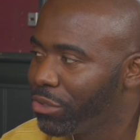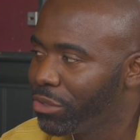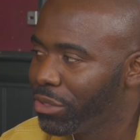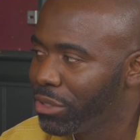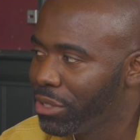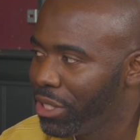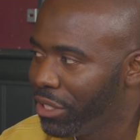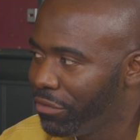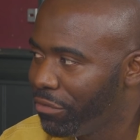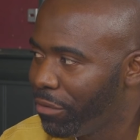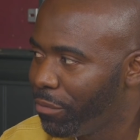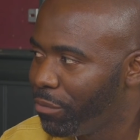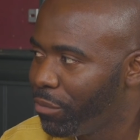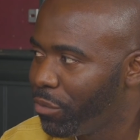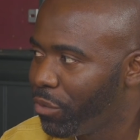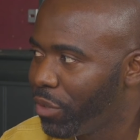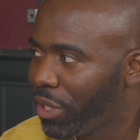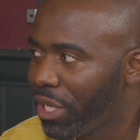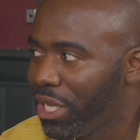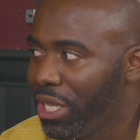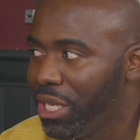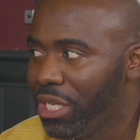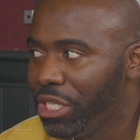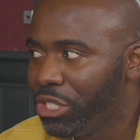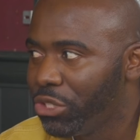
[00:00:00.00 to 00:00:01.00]
yeah. Liverpool,
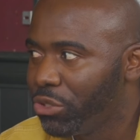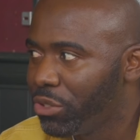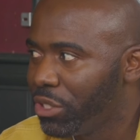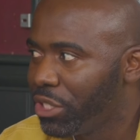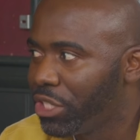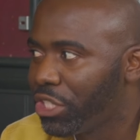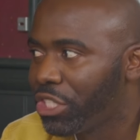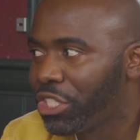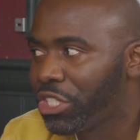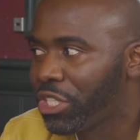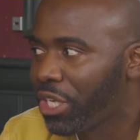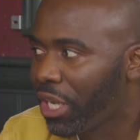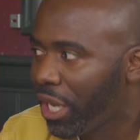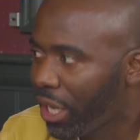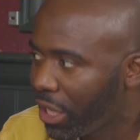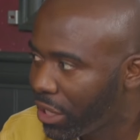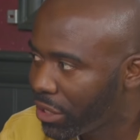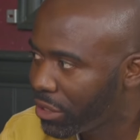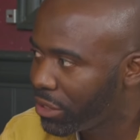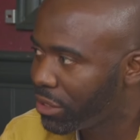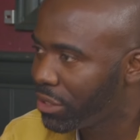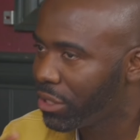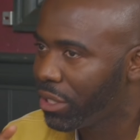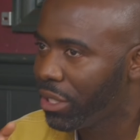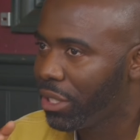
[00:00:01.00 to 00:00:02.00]
he literally
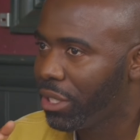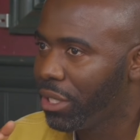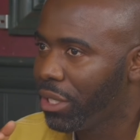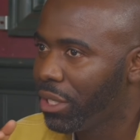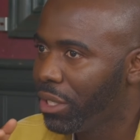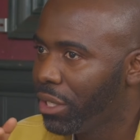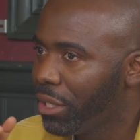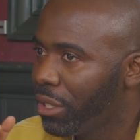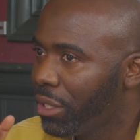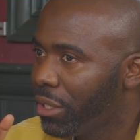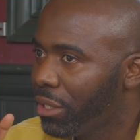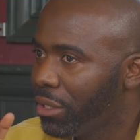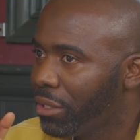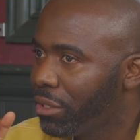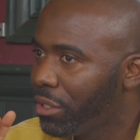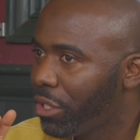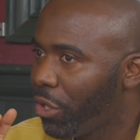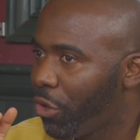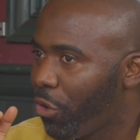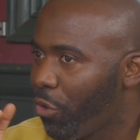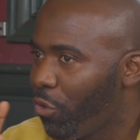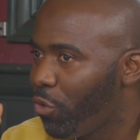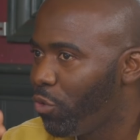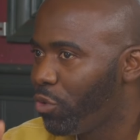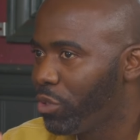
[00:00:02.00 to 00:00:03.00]
changed yeah. the
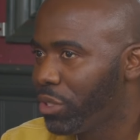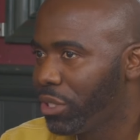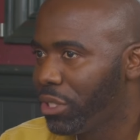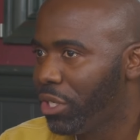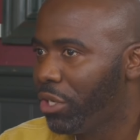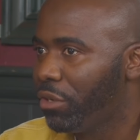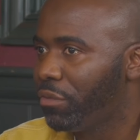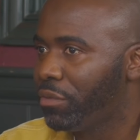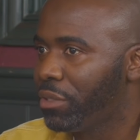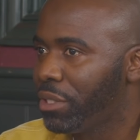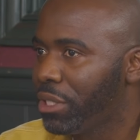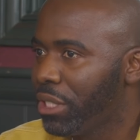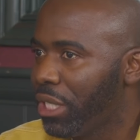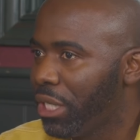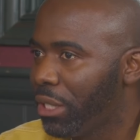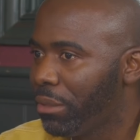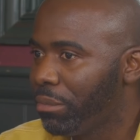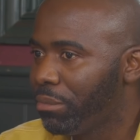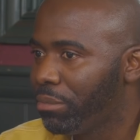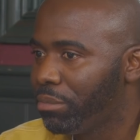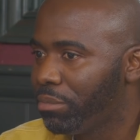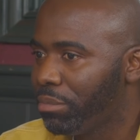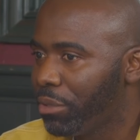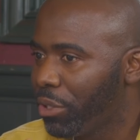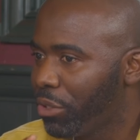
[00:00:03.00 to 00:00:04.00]
whole set of mm-hmm.
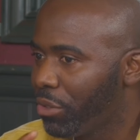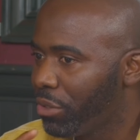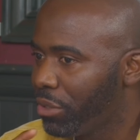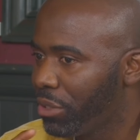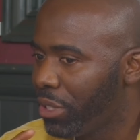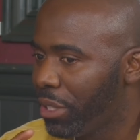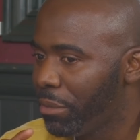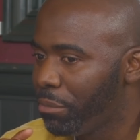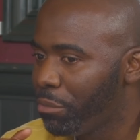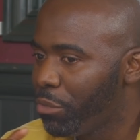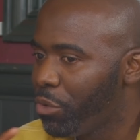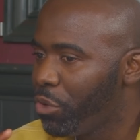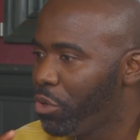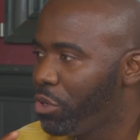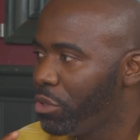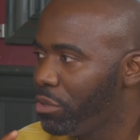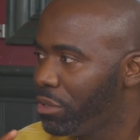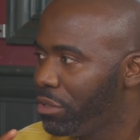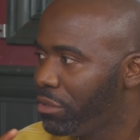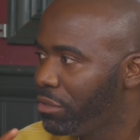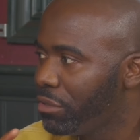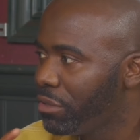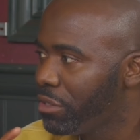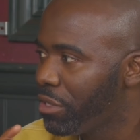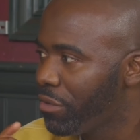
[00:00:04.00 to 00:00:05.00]
team because they're more
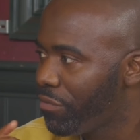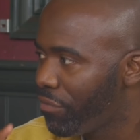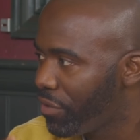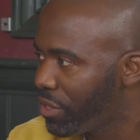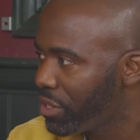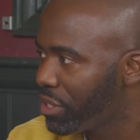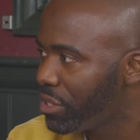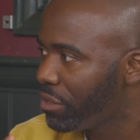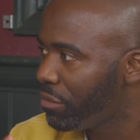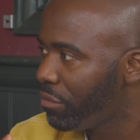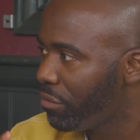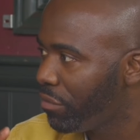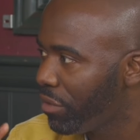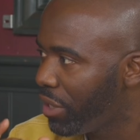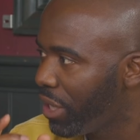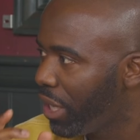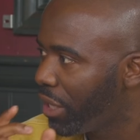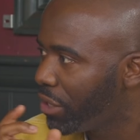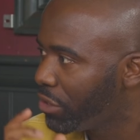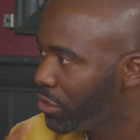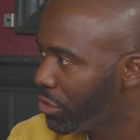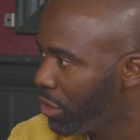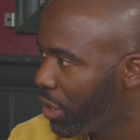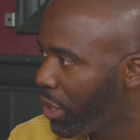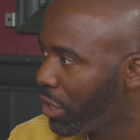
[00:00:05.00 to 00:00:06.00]
defensively
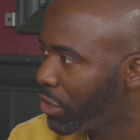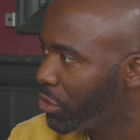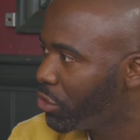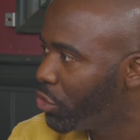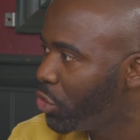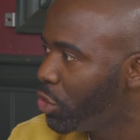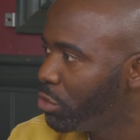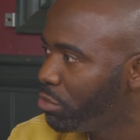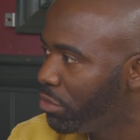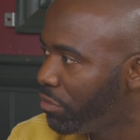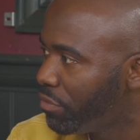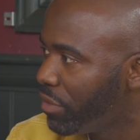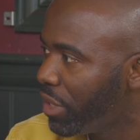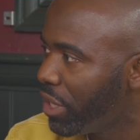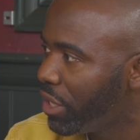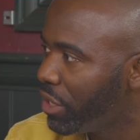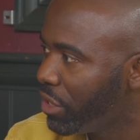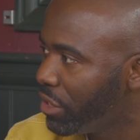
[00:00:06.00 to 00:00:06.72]
attuned with the,